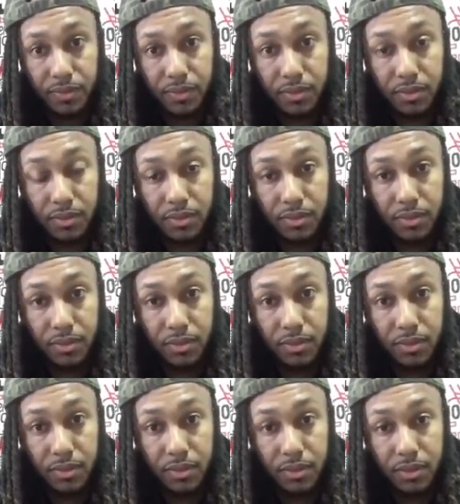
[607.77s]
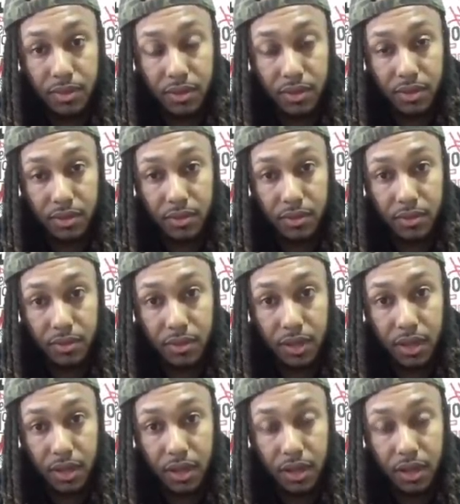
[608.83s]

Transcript: (no one is talking)